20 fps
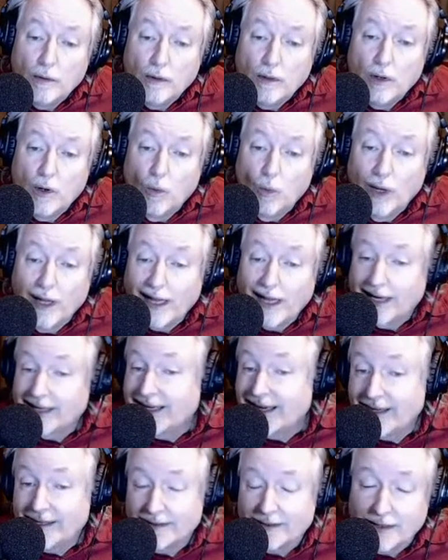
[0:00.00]
Well, I
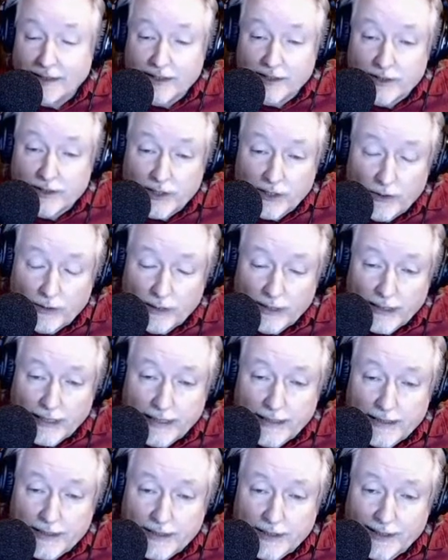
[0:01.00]
gotta tell you too,
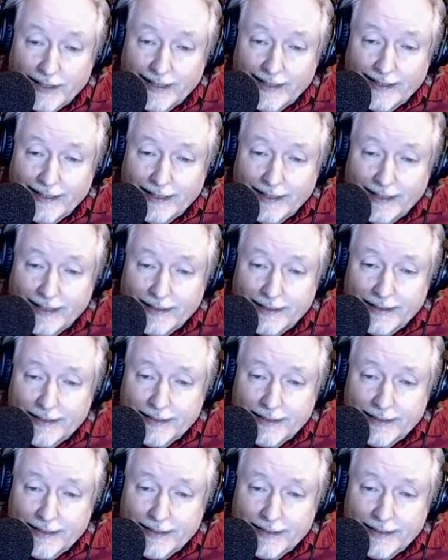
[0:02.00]
it's